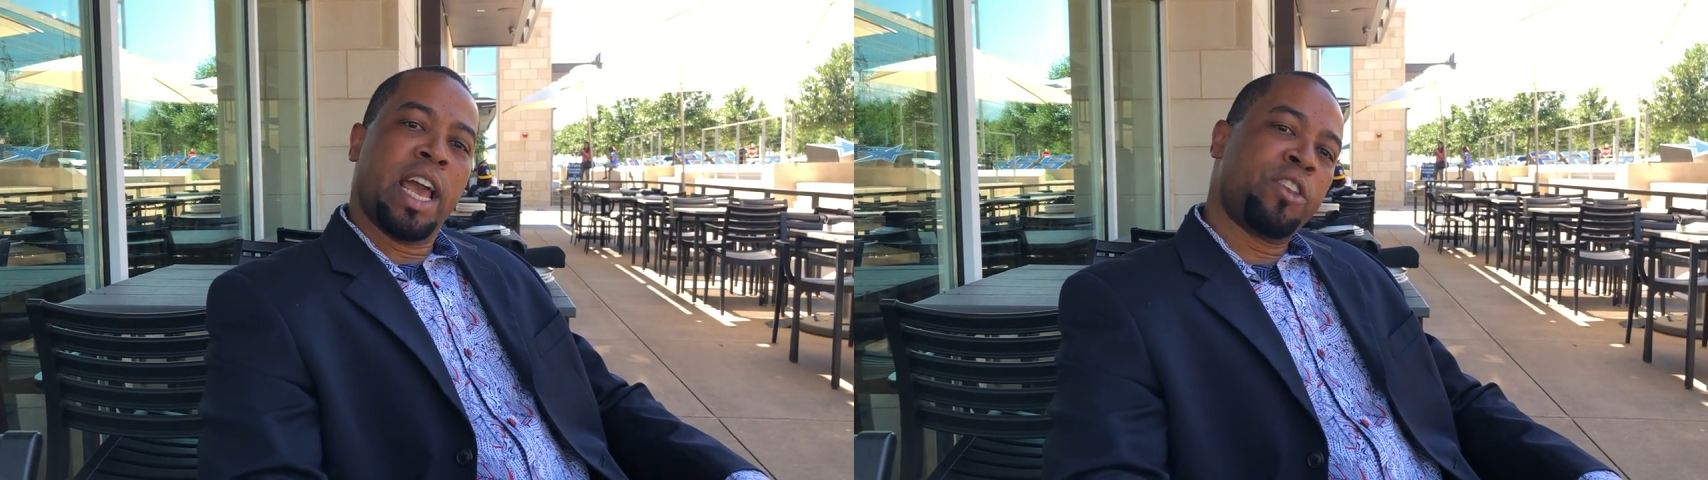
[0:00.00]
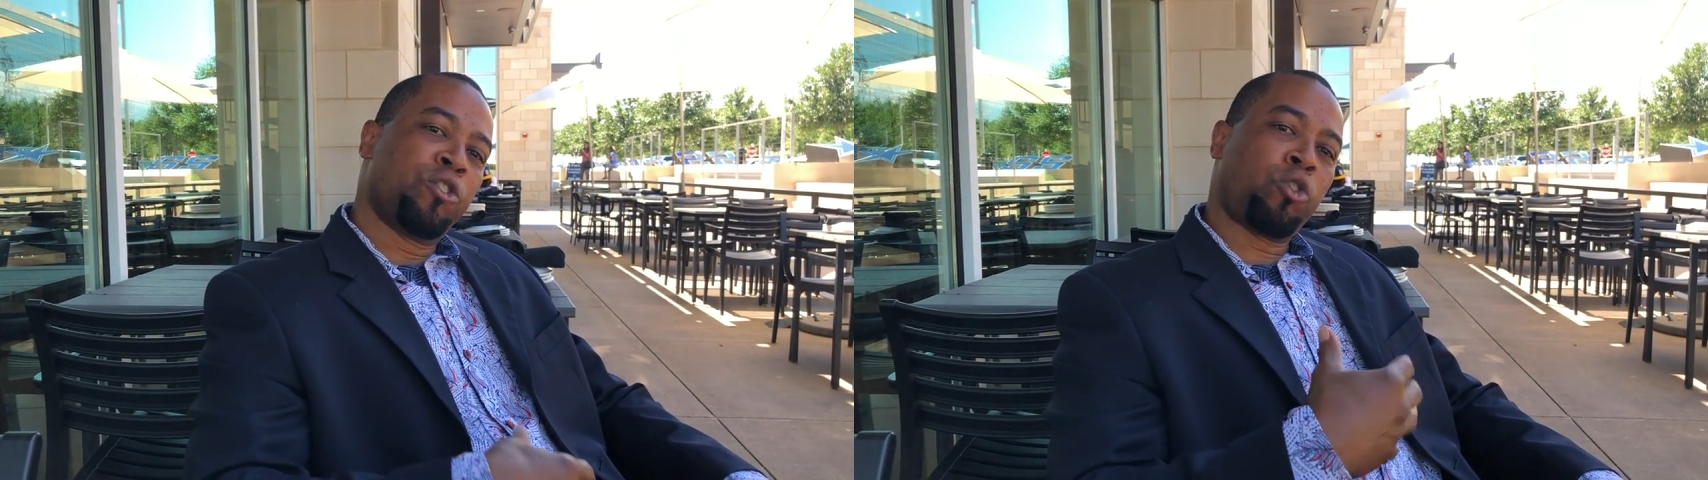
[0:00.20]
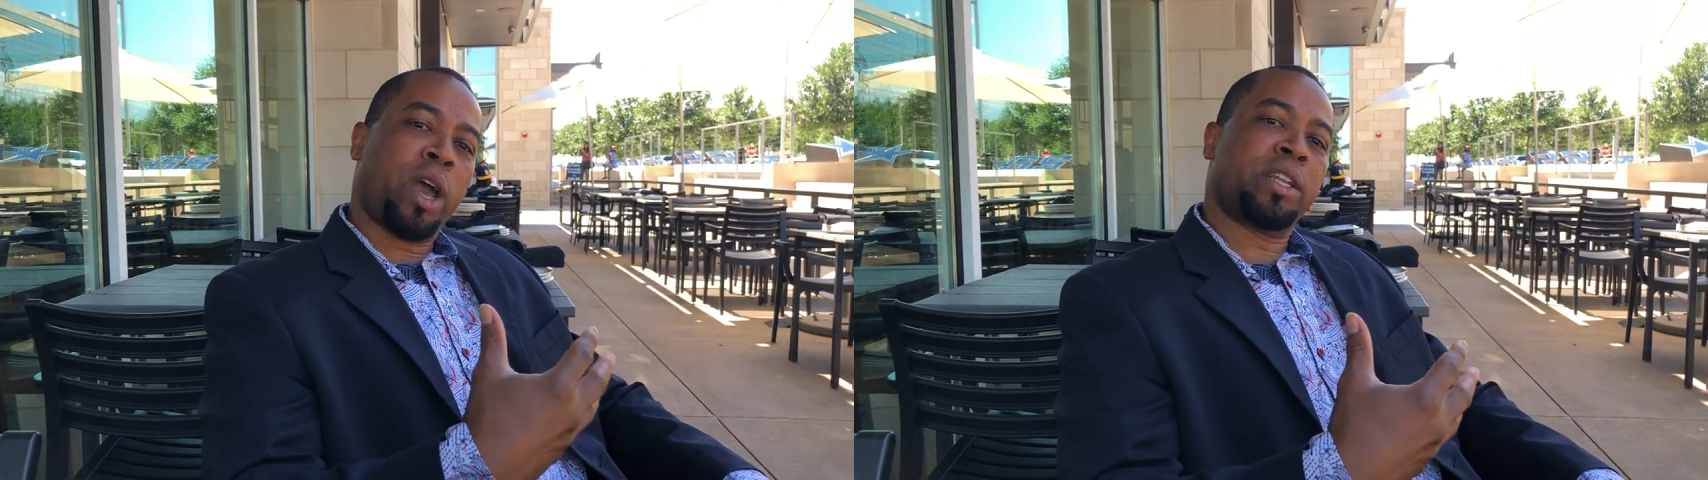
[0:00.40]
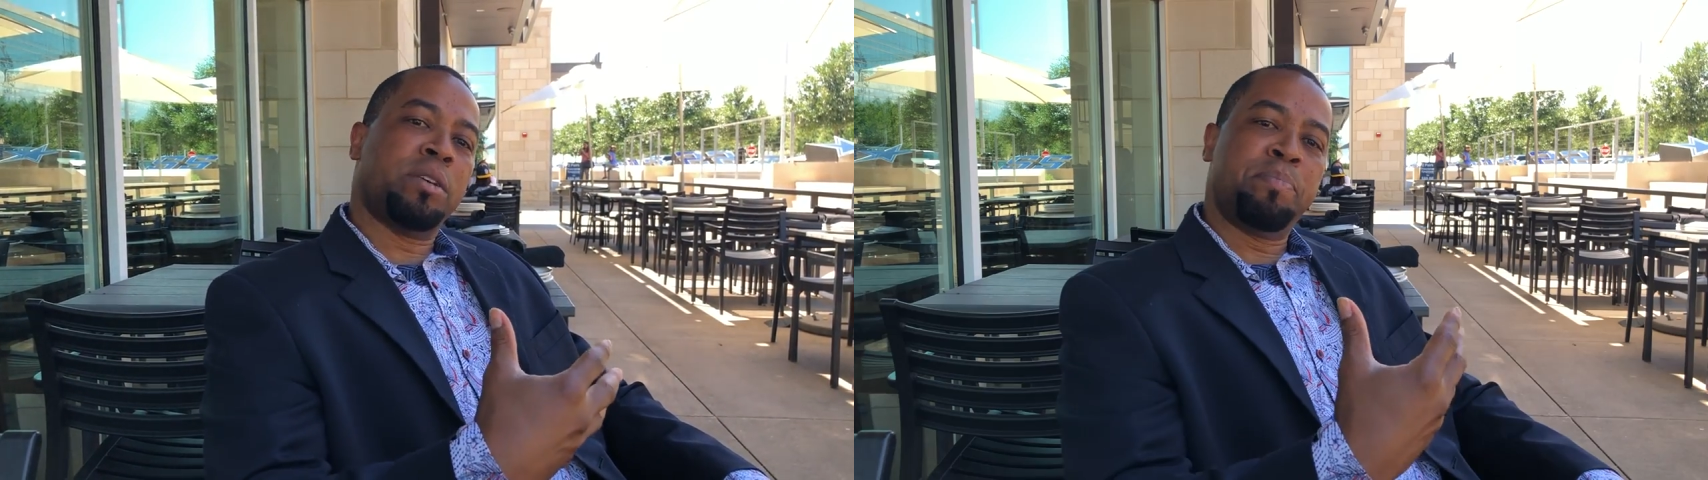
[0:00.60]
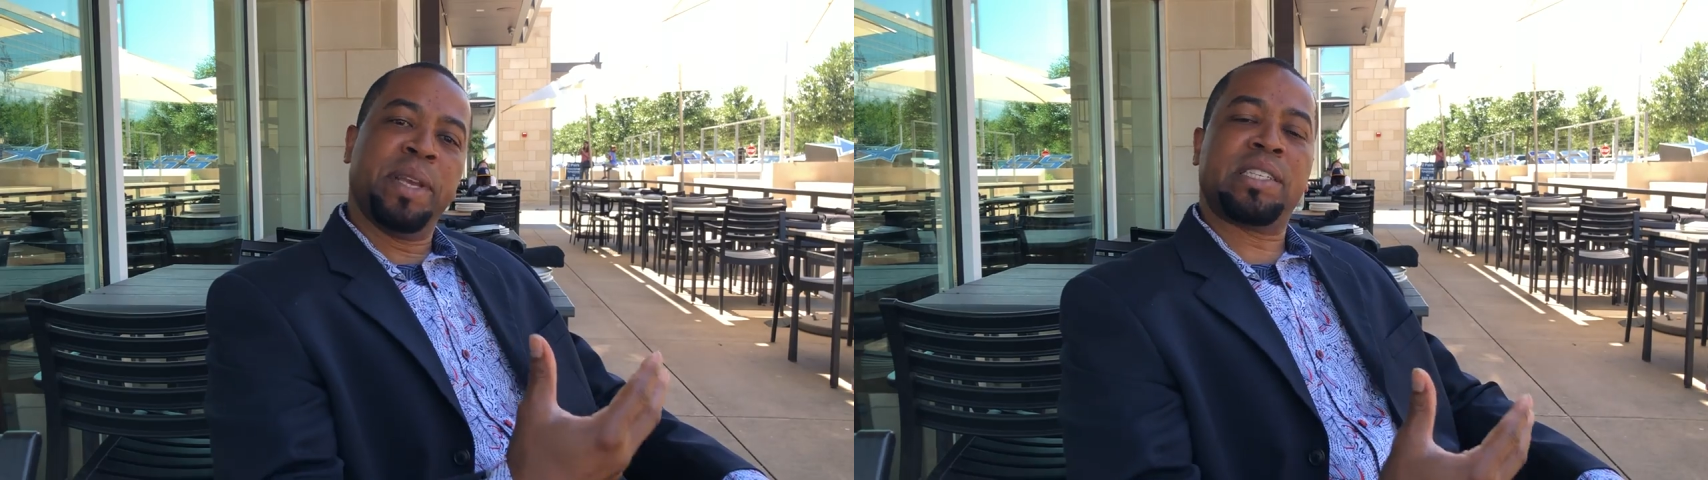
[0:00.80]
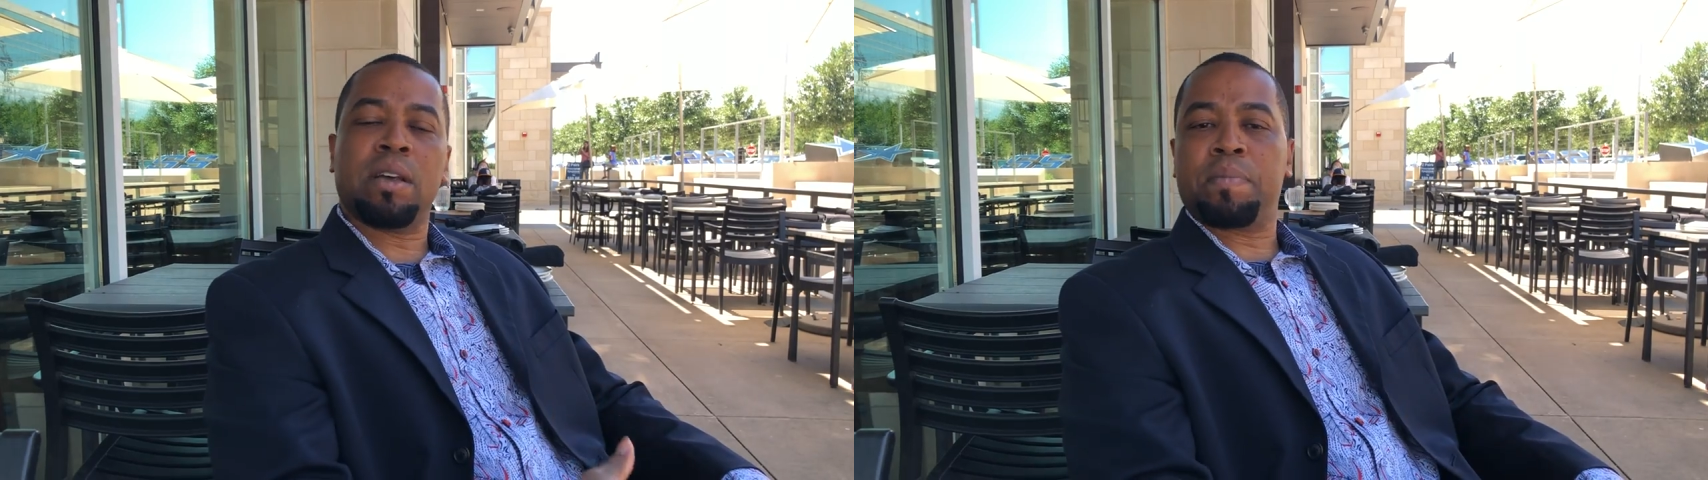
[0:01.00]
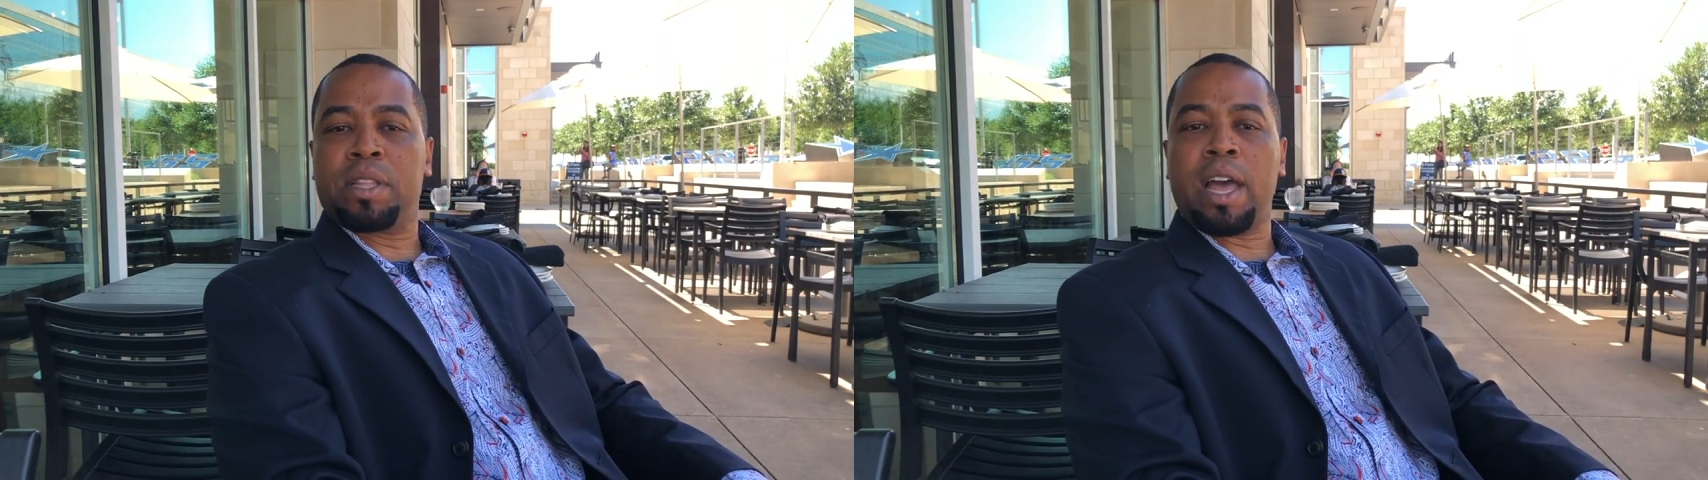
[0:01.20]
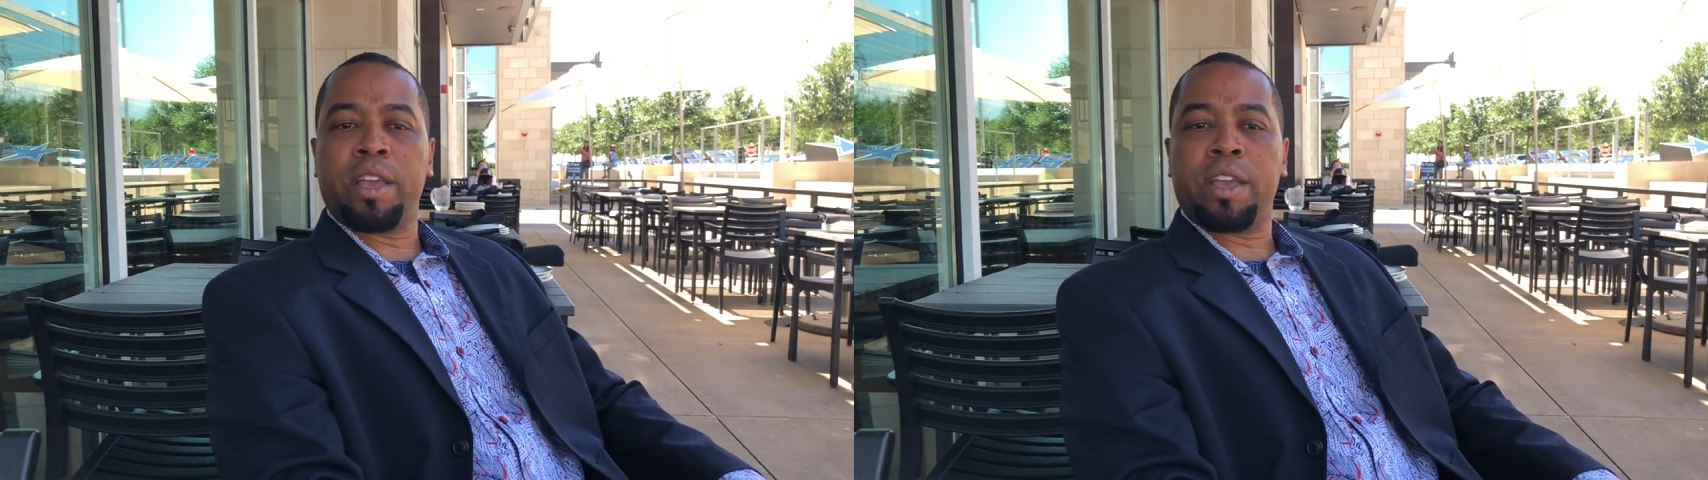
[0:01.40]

and you're trying to be something